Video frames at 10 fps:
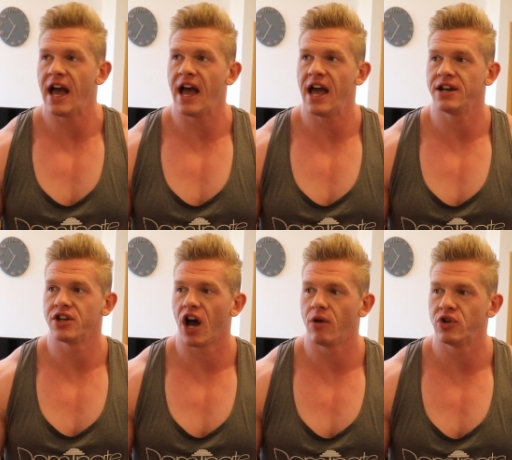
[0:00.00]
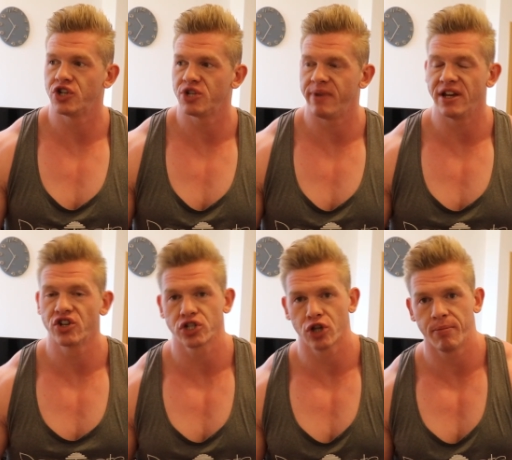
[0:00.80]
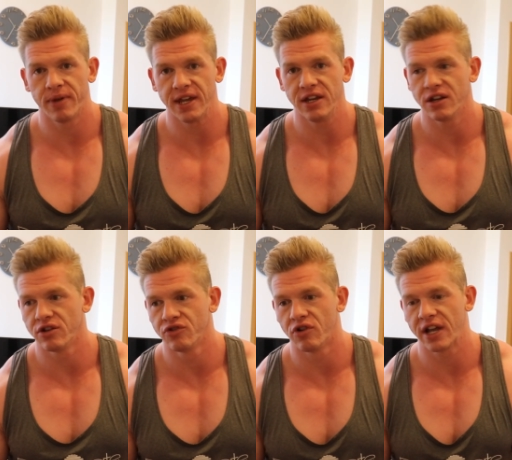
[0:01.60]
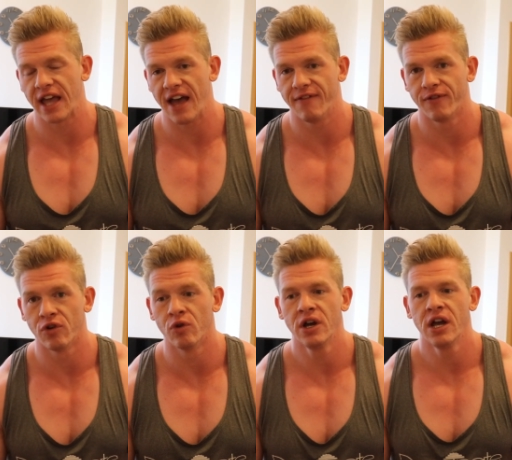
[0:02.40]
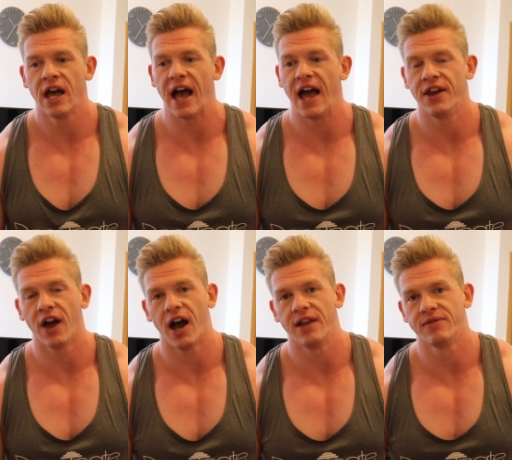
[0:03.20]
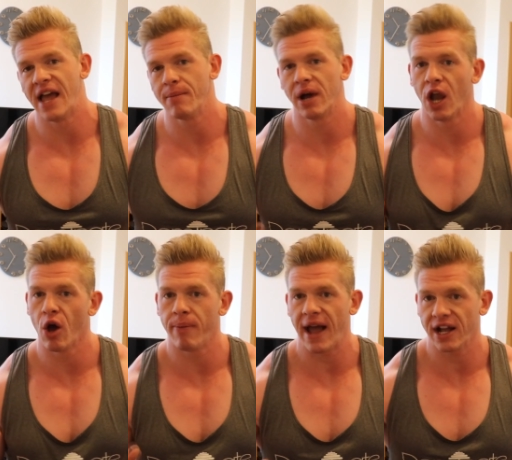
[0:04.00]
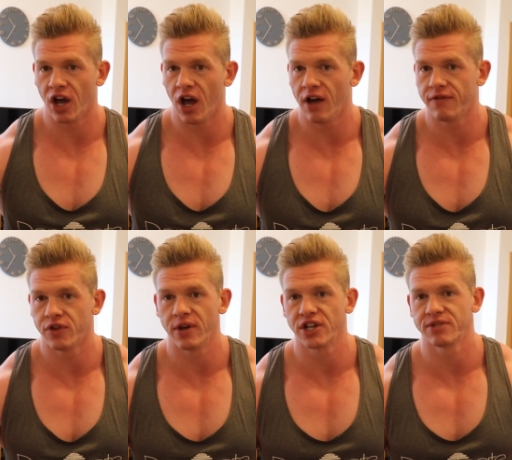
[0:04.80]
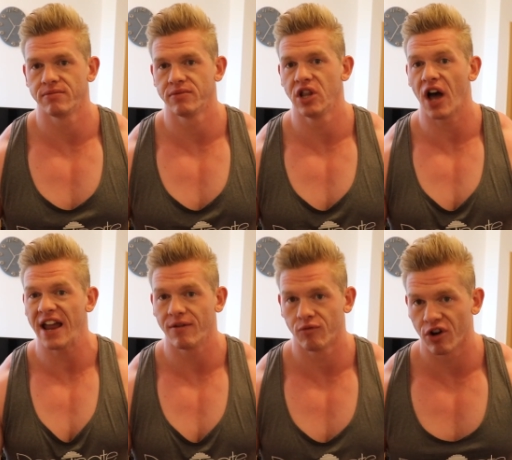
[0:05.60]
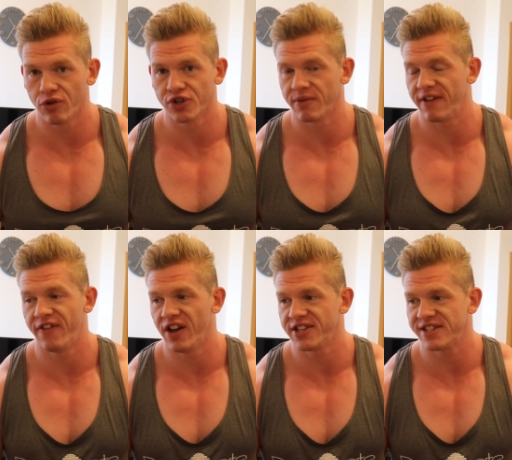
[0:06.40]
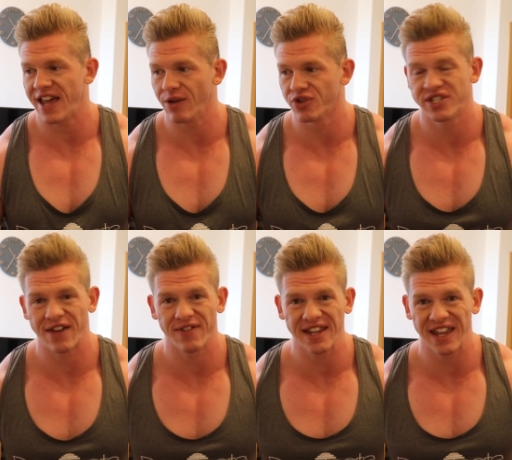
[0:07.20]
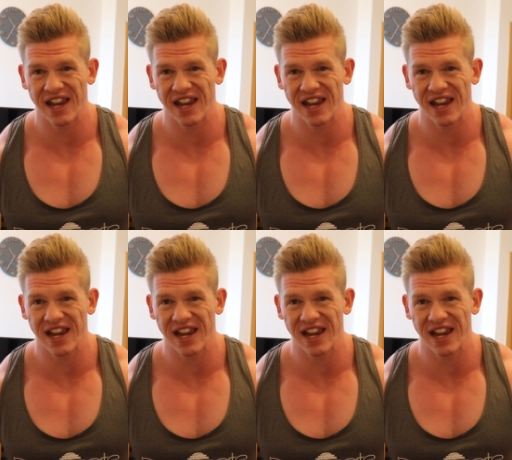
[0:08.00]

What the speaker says: and I was just being sloppy, not careful, and I let my lower back curve doing some light rows on my first set. It was 70